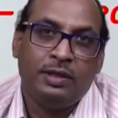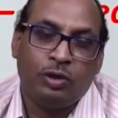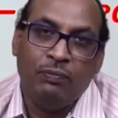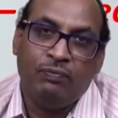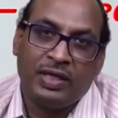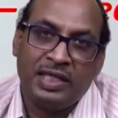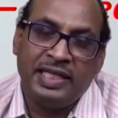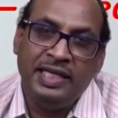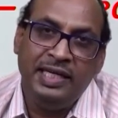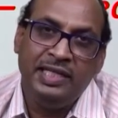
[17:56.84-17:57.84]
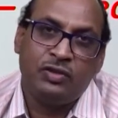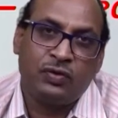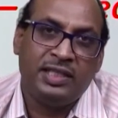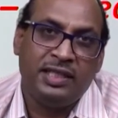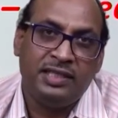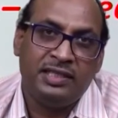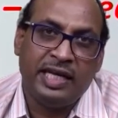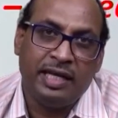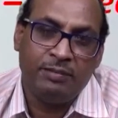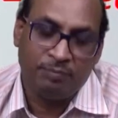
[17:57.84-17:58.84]
So if a crystalline structure is
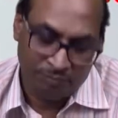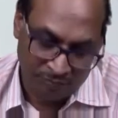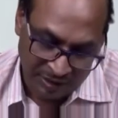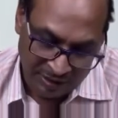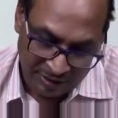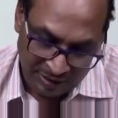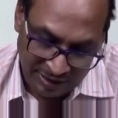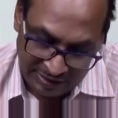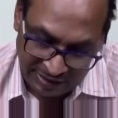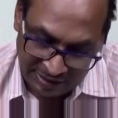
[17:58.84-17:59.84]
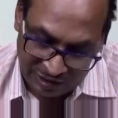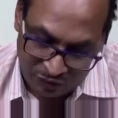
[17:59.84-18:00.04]
there, in that